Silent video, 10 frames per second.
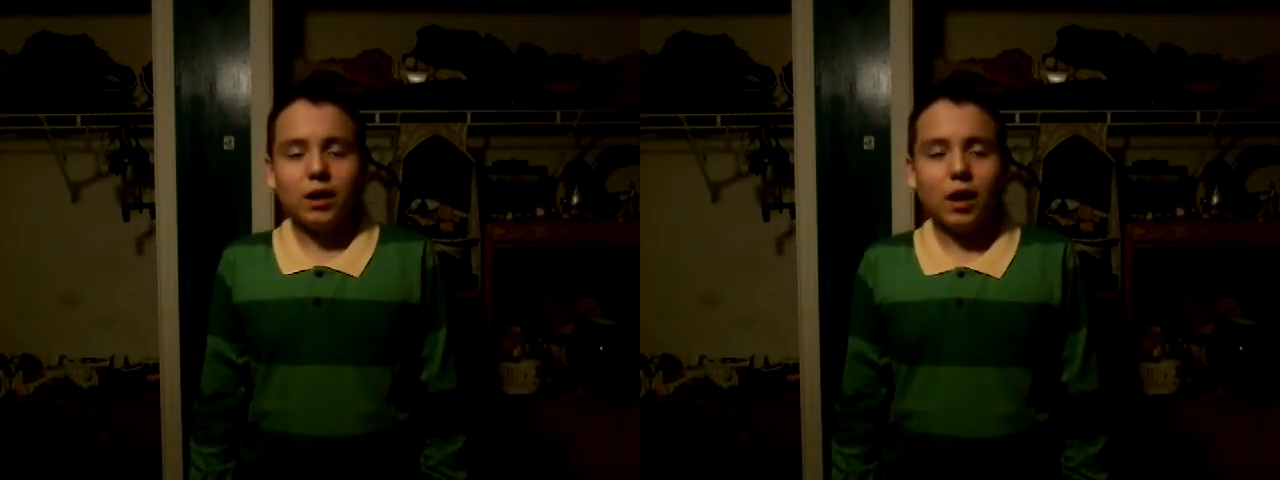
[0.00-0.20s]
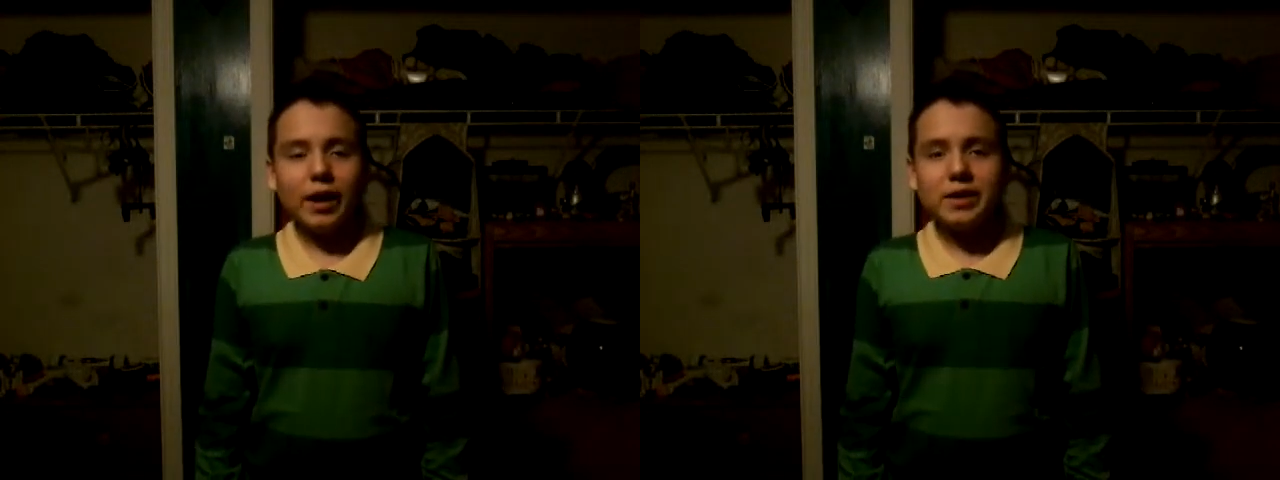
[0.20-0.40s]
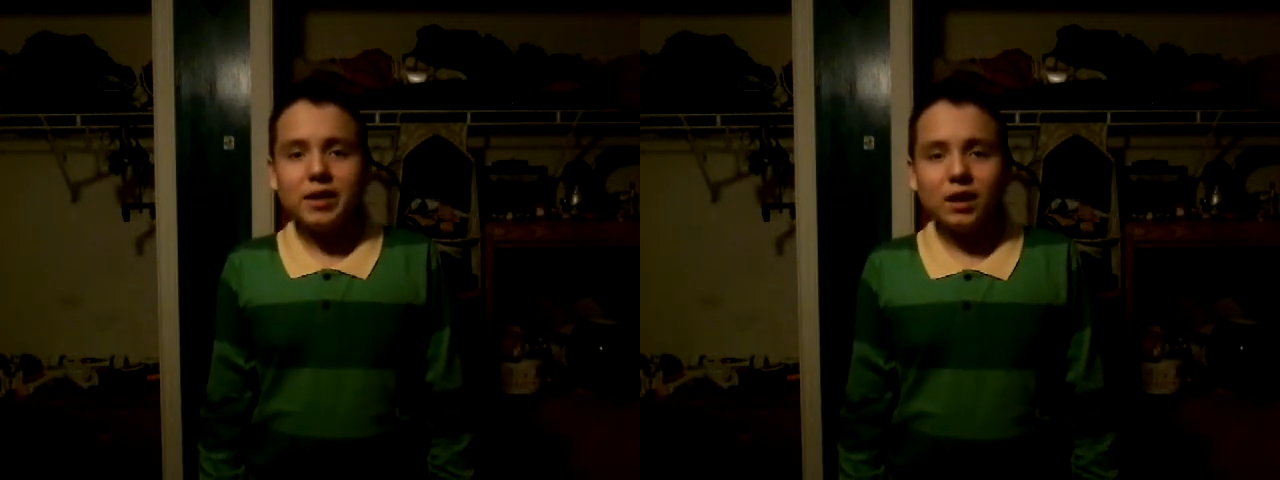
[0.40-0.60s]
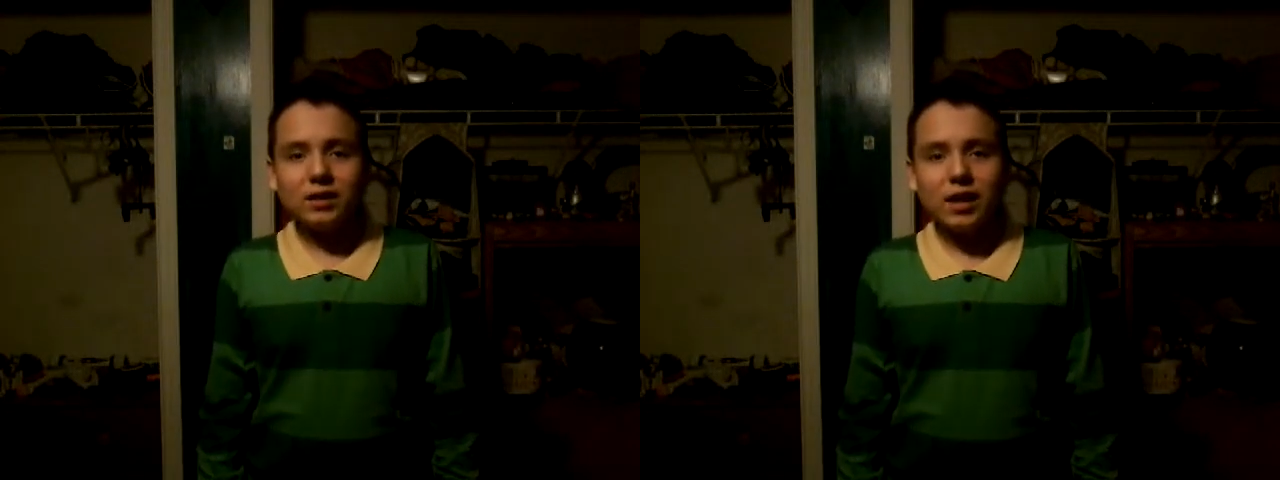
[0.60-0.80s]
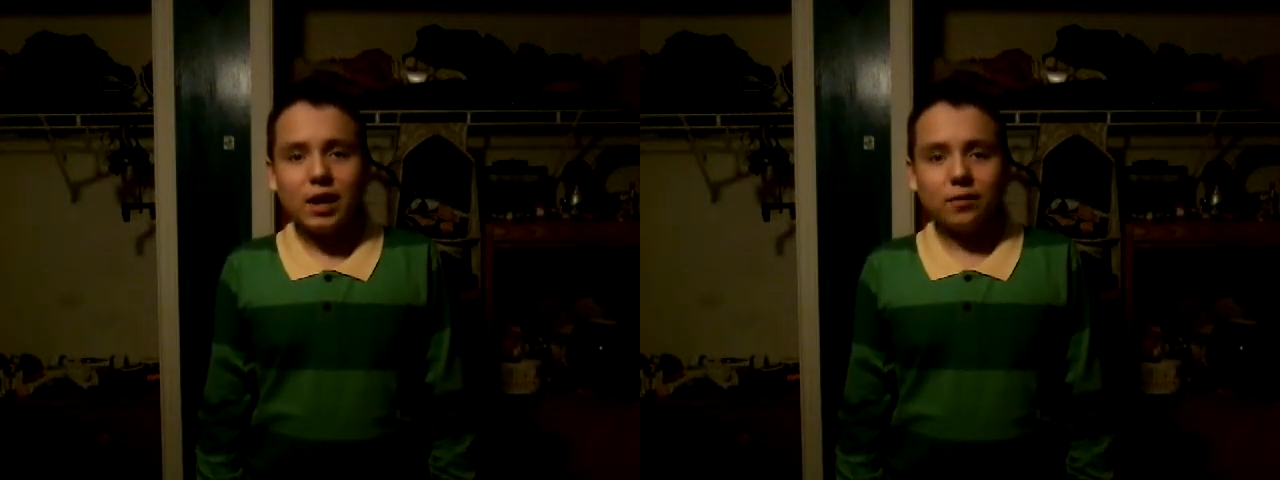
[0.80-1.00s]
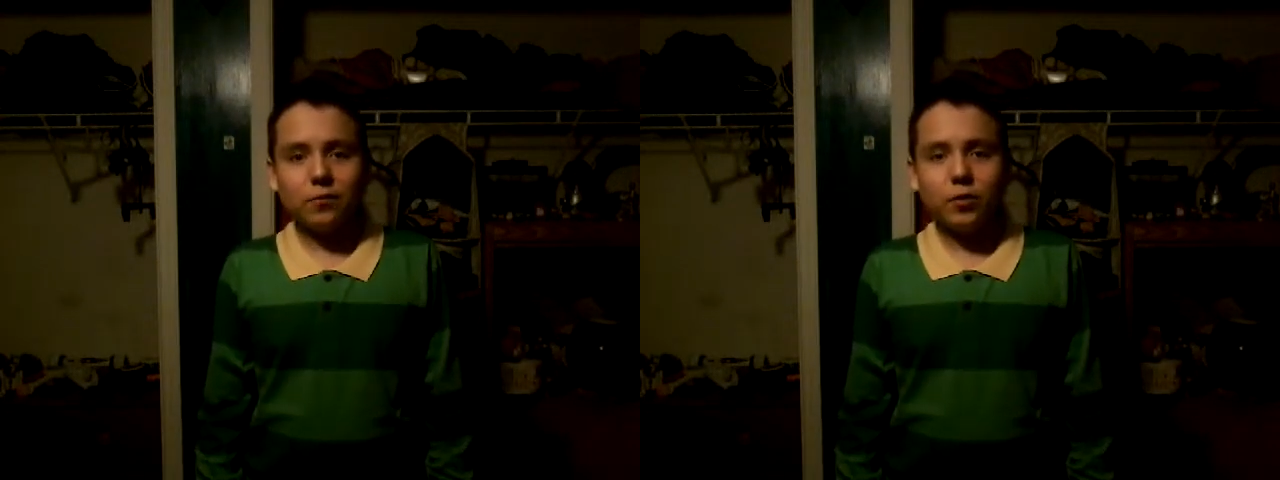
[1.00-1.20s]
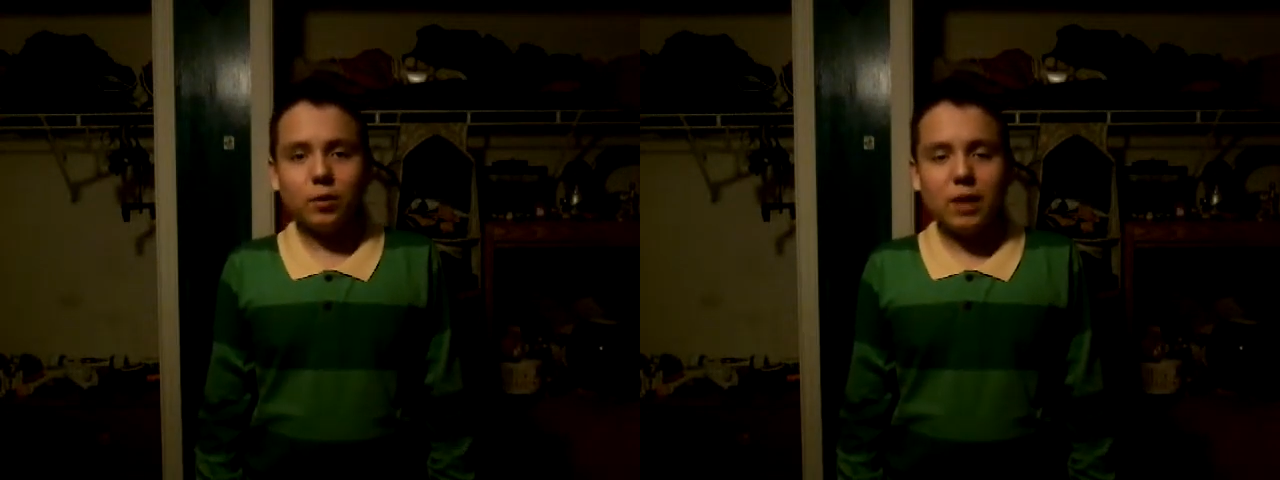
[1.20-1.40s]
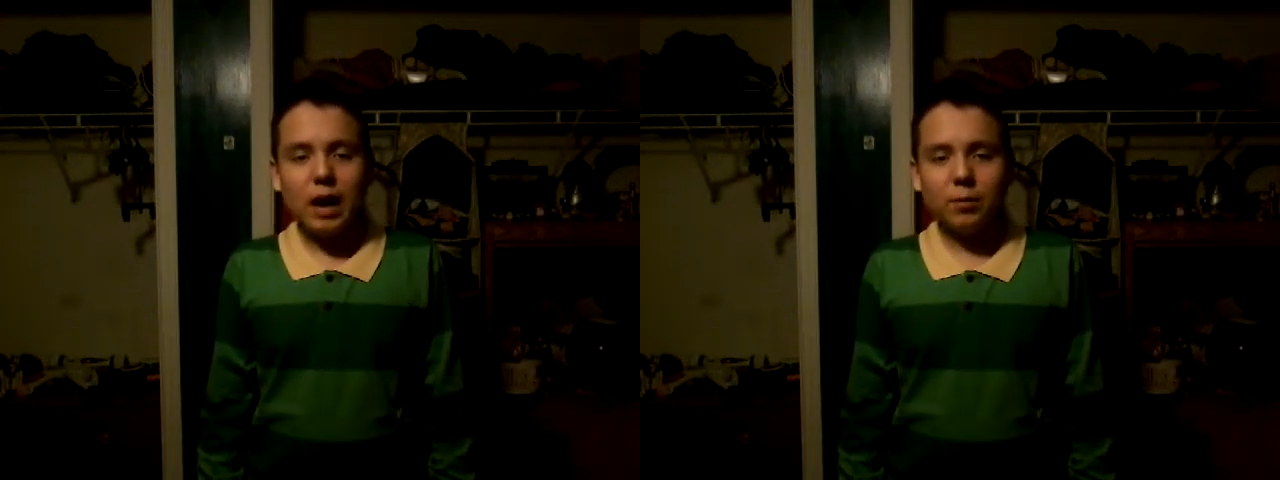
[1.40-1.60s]
I got that
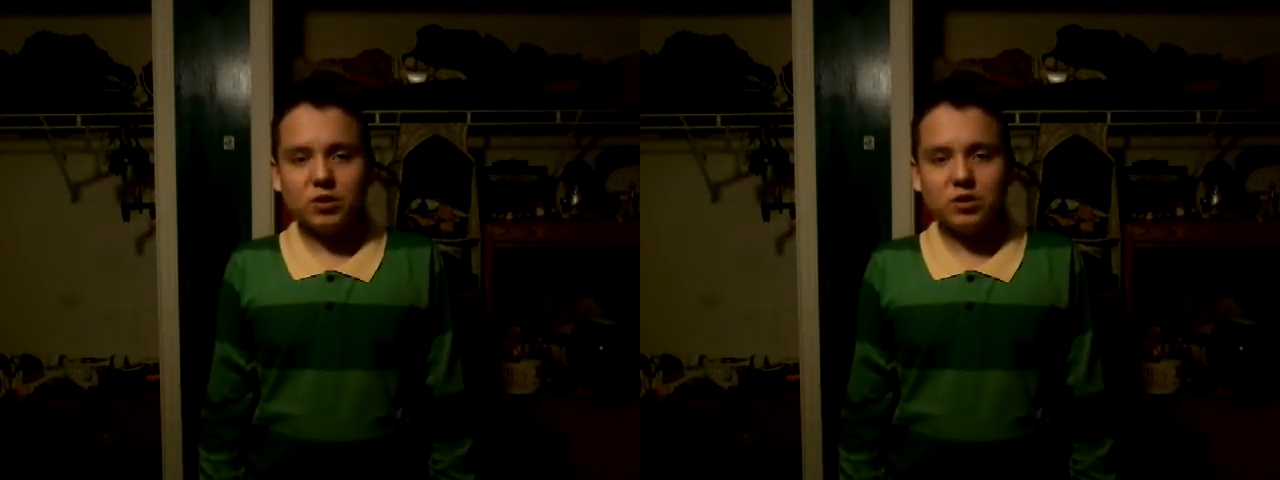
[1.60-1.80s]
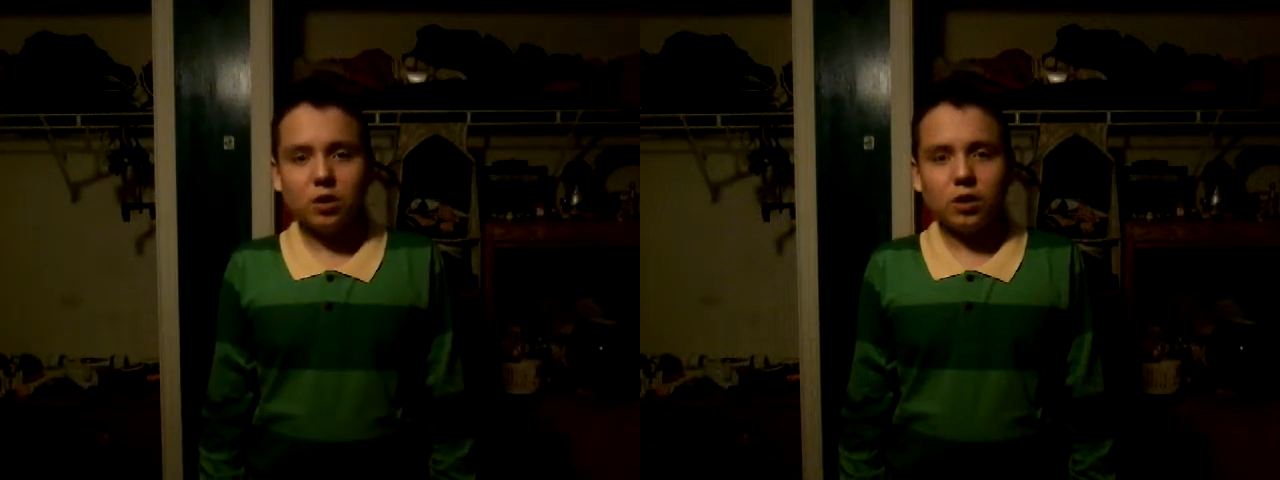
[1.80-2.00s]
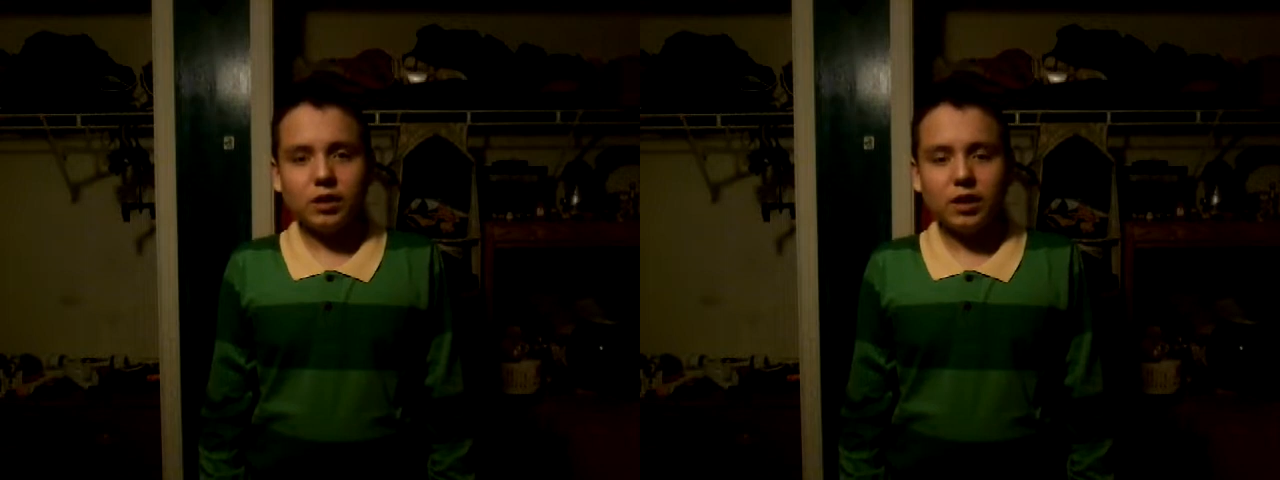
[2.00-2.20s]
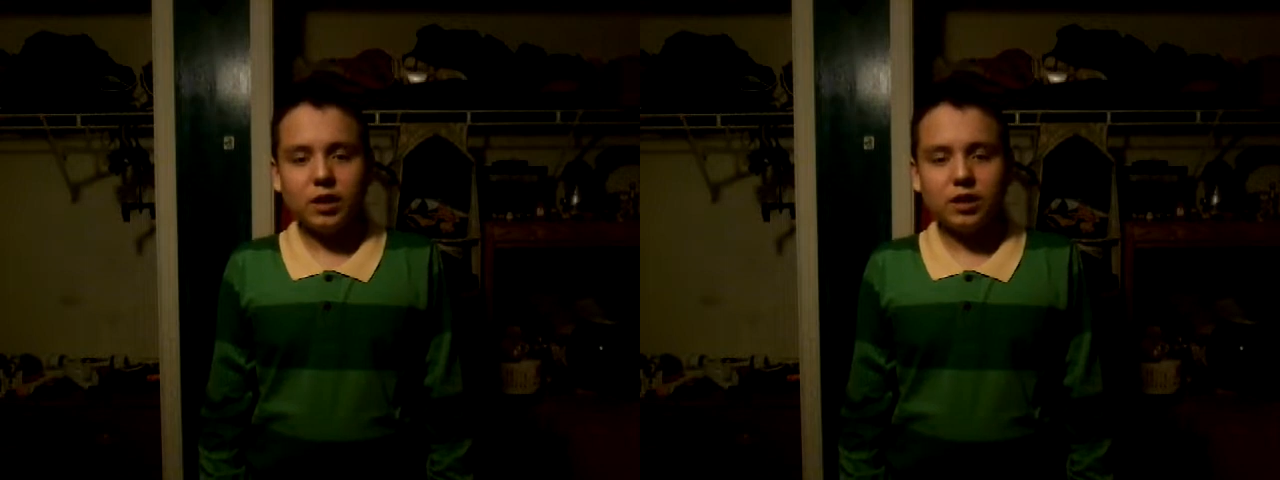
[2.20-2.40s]
from Amazon and